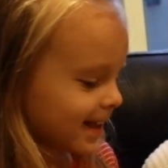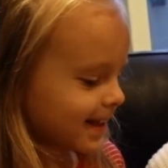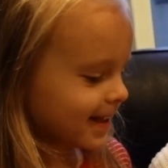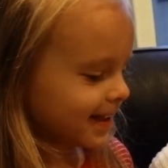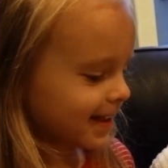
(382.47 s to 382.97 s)

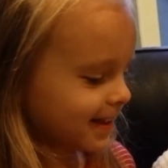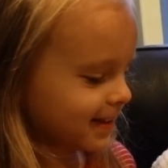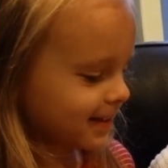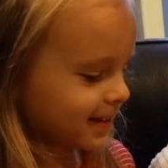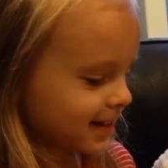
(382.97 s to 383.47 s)

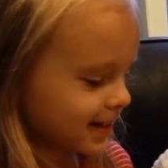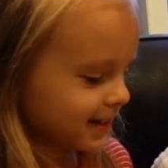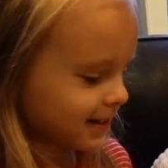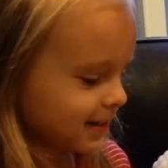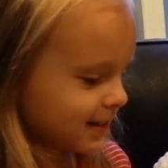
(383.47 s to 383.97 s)

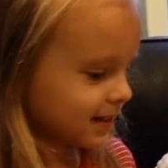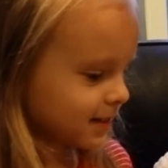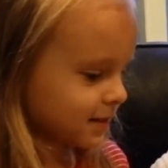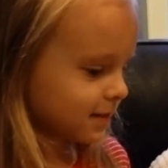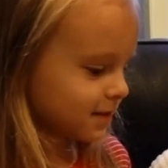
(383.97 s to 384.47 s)

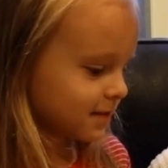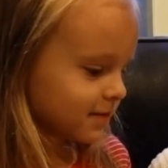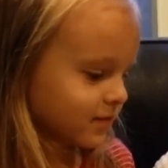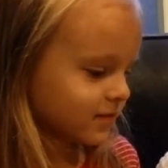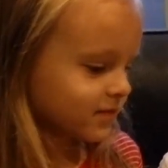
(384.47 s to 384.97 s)

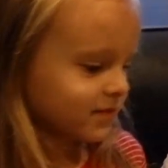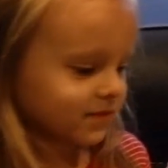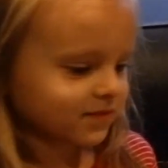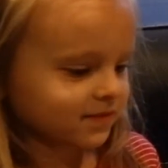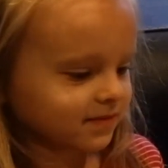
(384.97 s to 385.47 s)

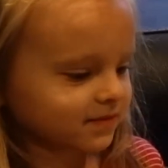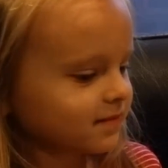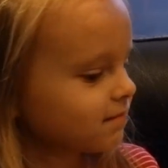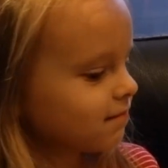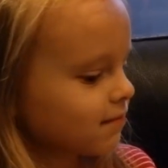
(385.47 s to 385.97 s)

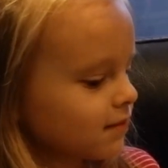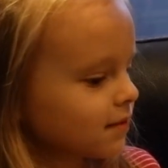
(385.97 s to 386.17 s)
(silent)